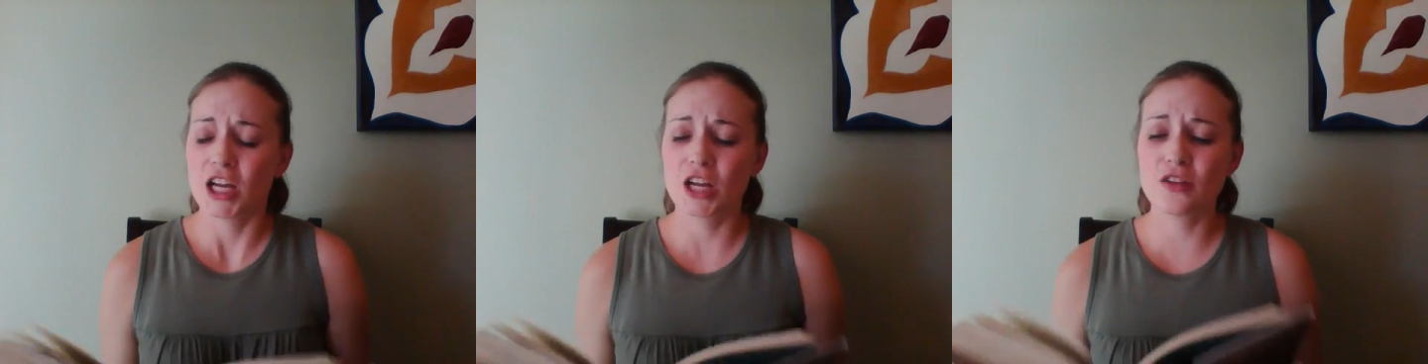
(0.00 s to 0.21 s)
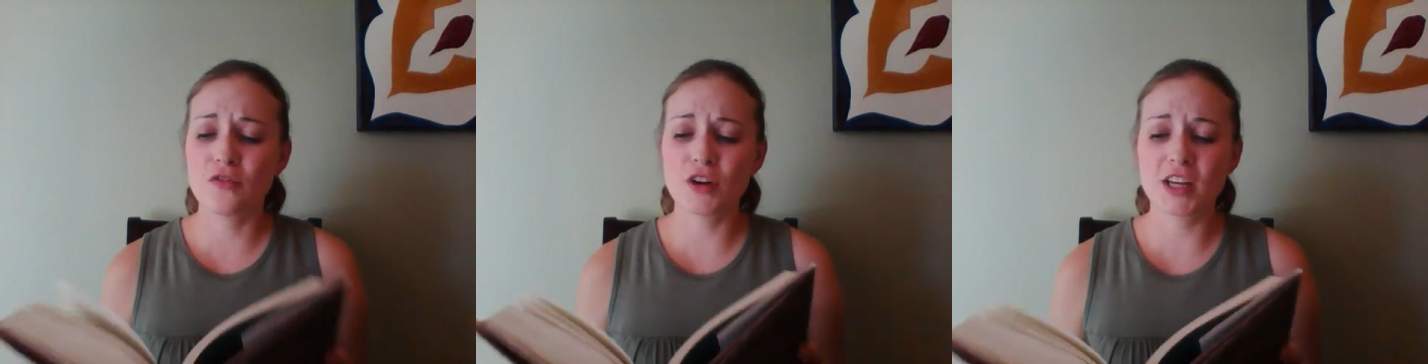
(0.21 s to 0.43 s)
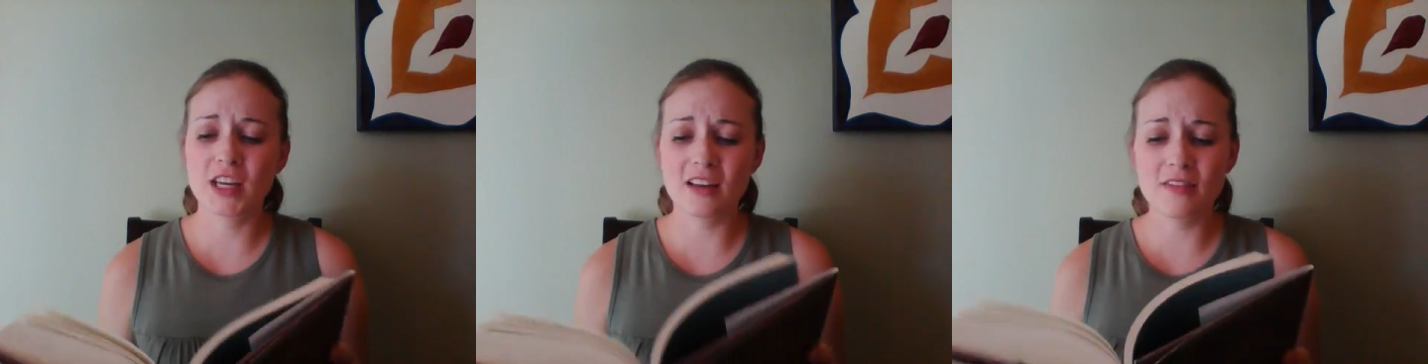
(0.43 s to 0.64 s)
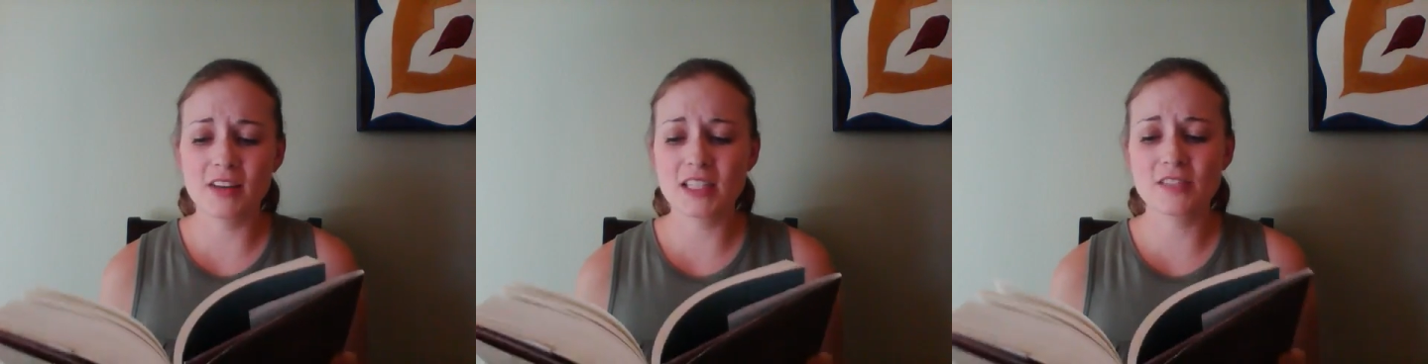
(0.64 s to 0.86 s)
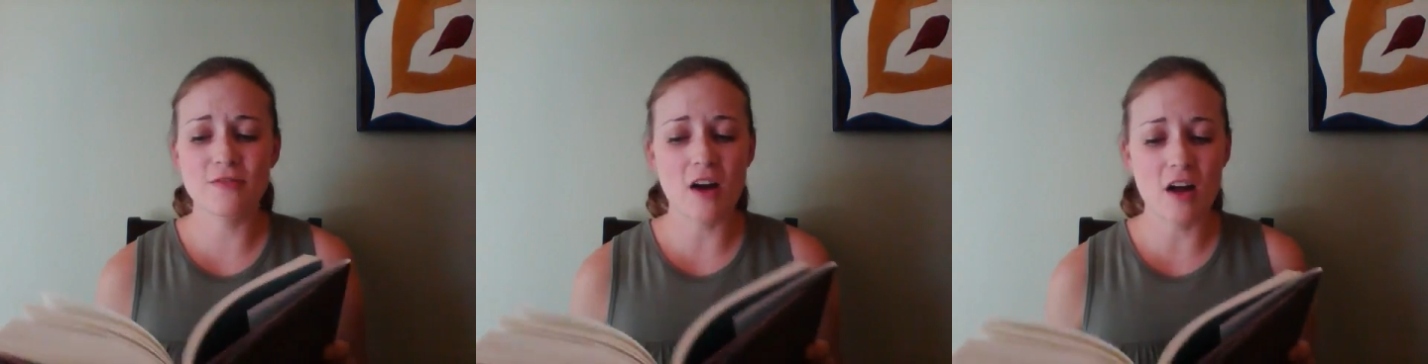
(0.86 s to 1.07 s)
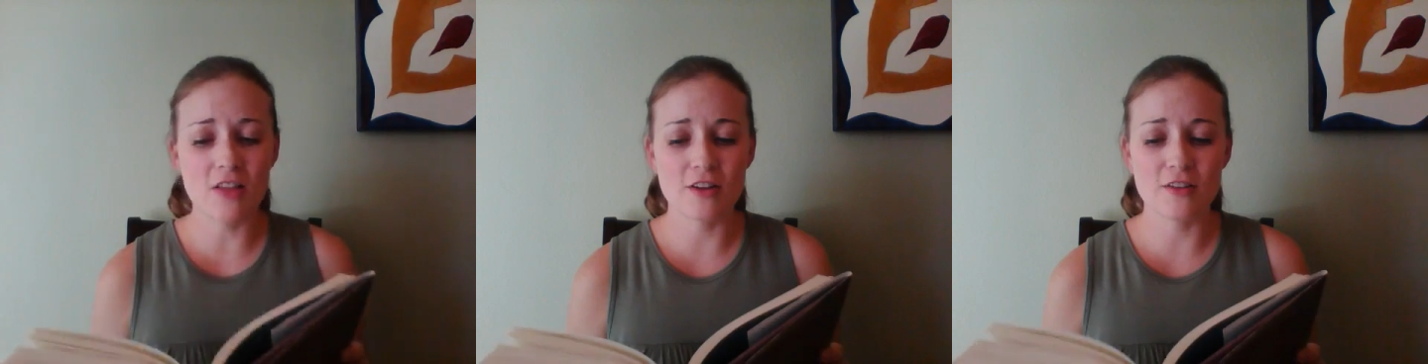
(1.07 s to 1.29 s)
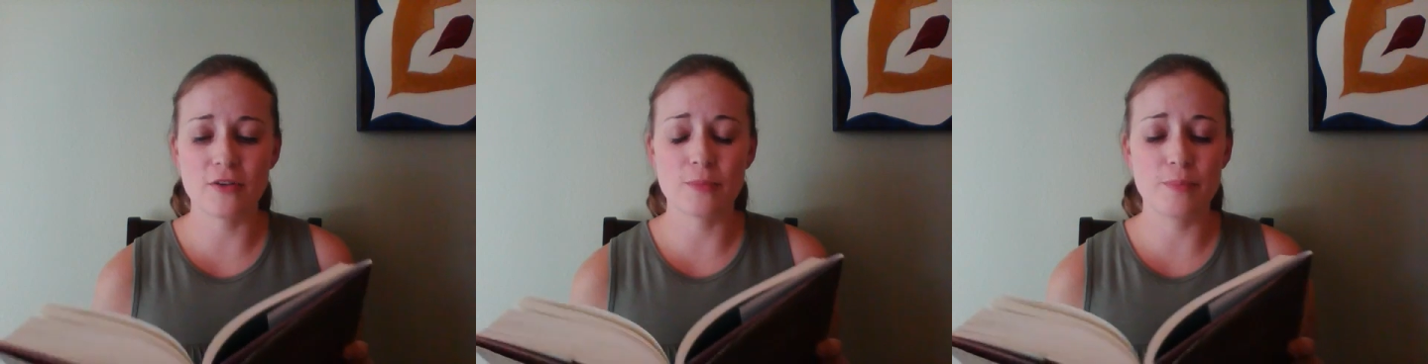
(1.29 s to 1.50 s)
could forgive his
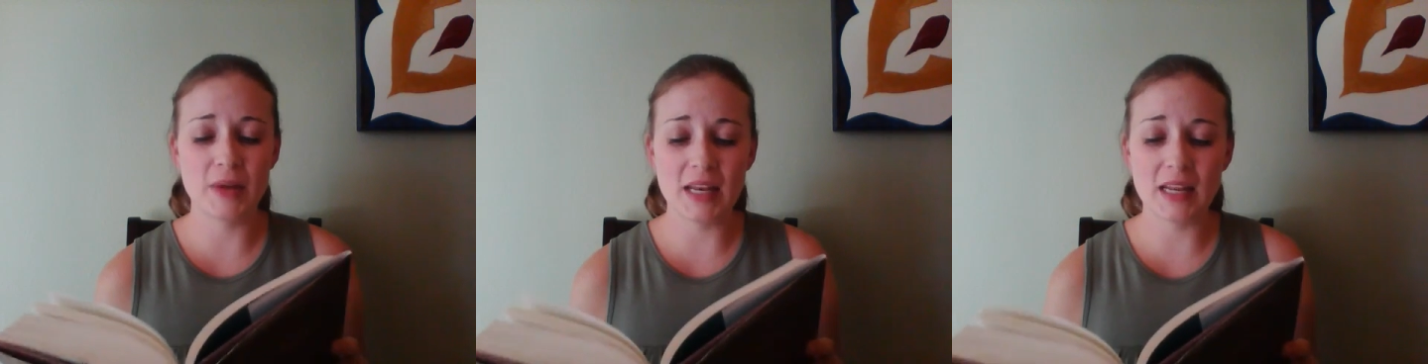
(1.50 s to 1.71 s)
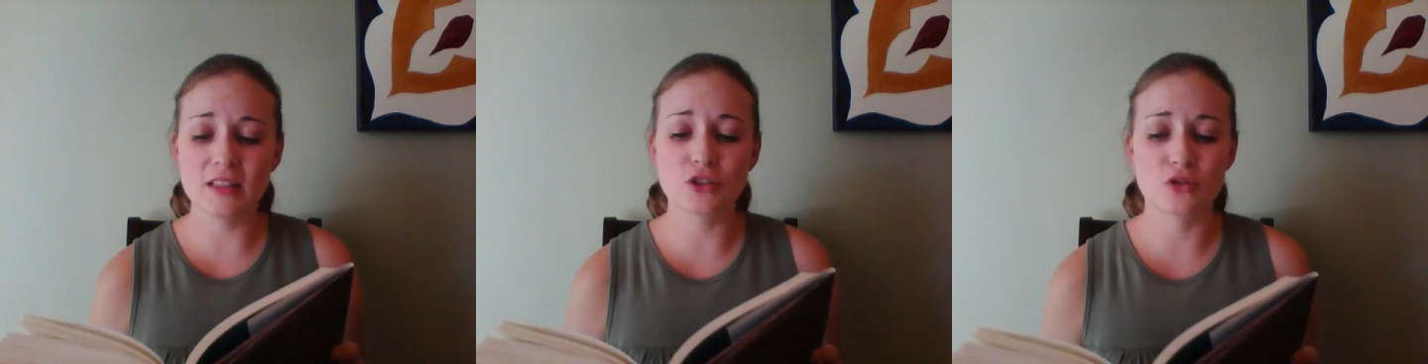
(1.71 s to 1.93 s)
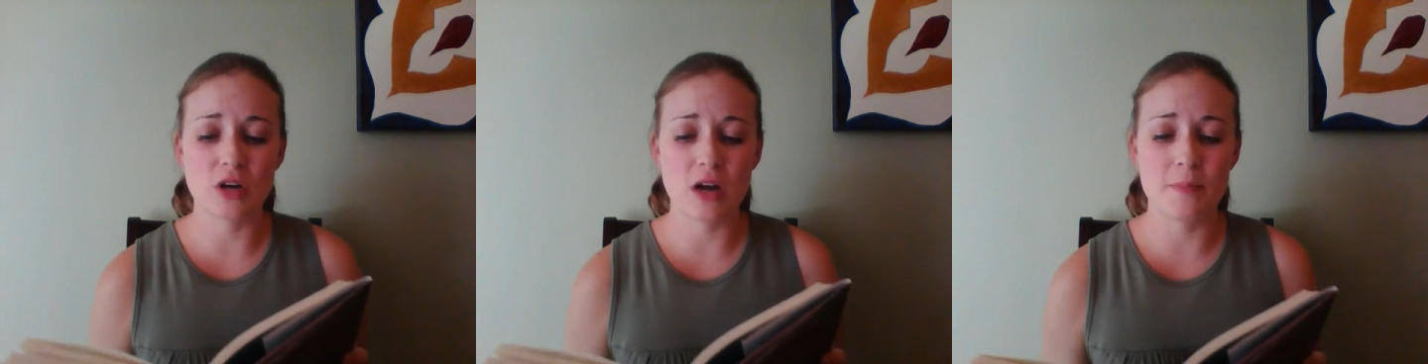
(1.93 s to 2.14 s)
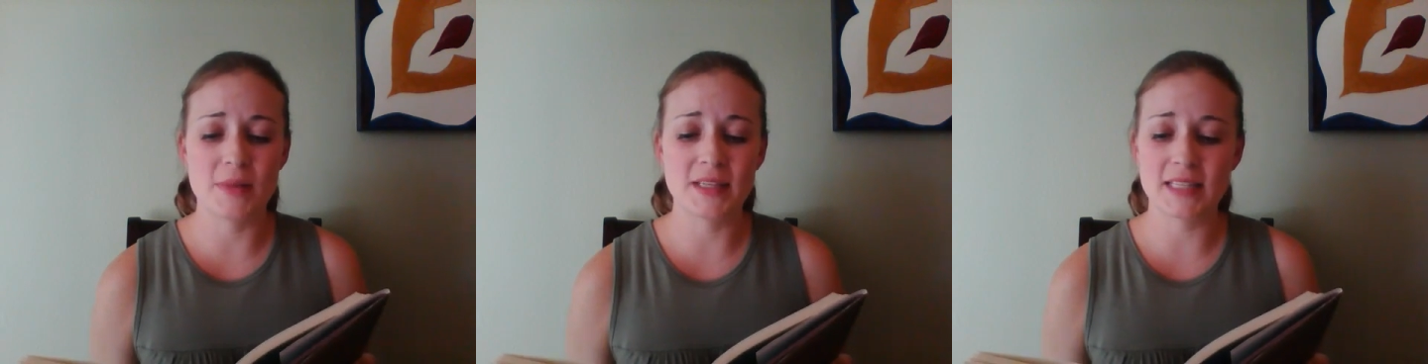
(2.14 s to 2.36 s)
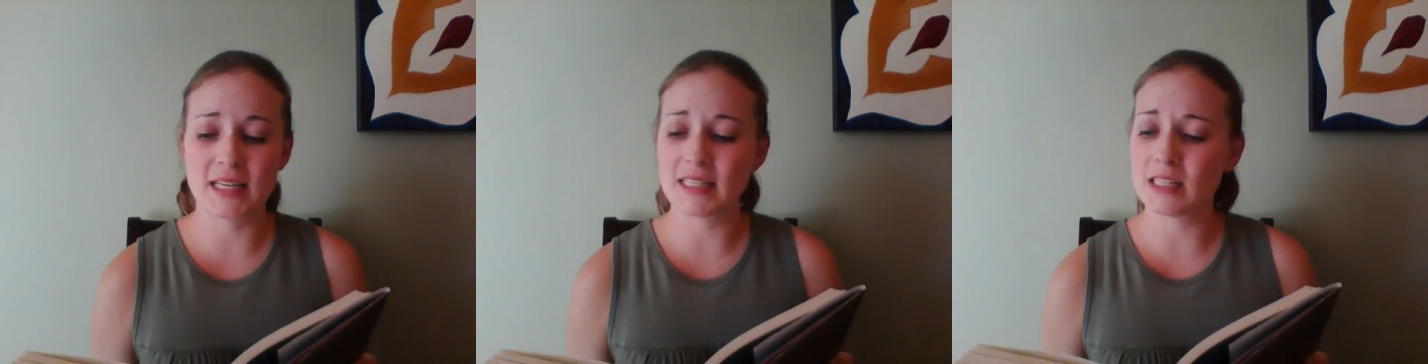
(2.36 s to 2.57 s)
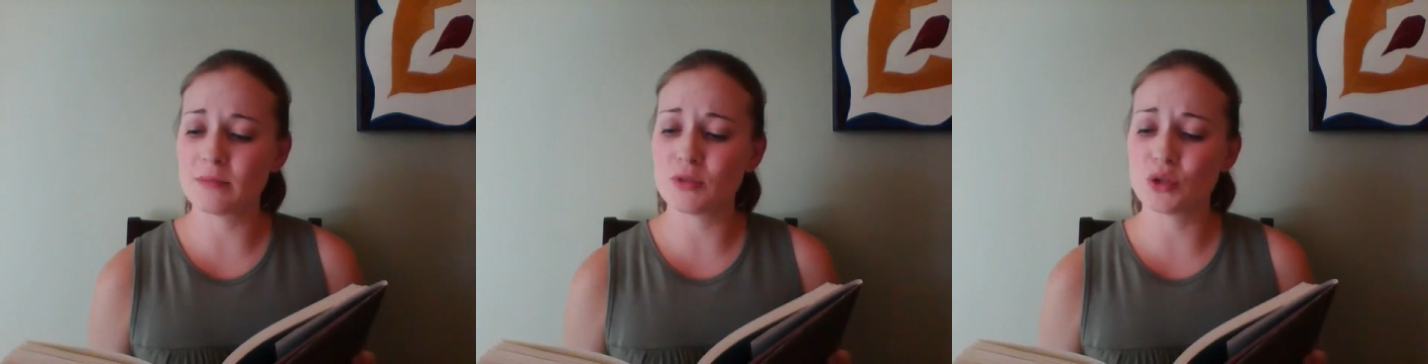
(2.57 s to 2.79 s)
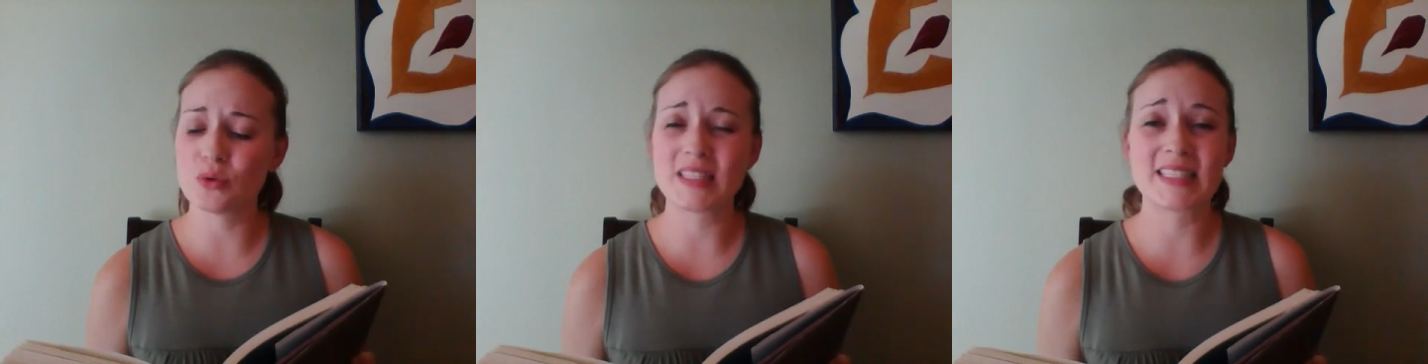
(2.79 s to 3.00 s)
father for beating the drum that sent
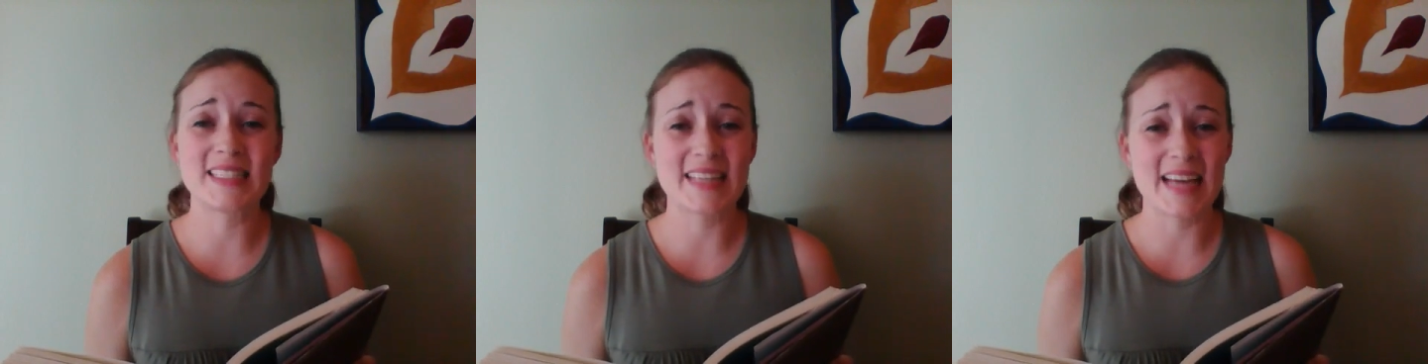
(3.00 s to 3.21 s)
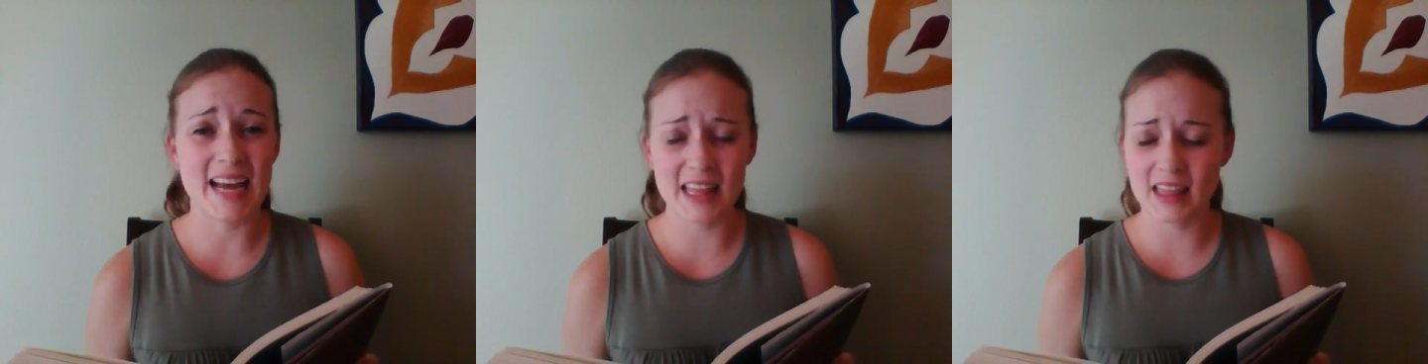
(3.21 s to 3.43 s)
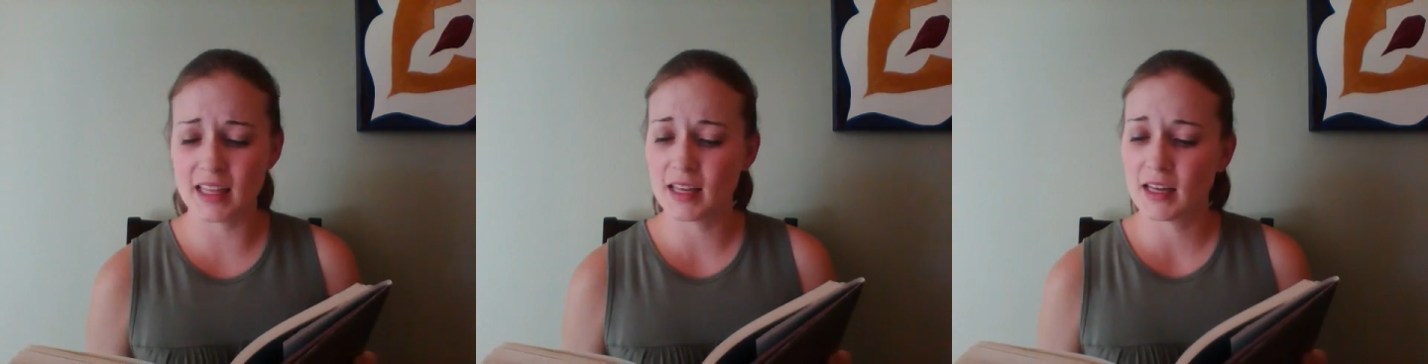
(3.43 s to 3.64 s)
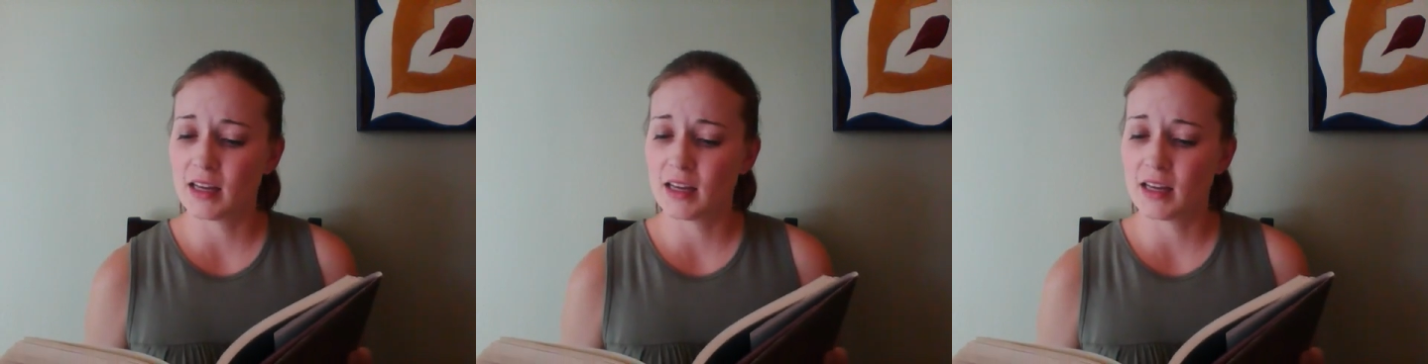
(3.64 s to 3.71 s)
him to his death?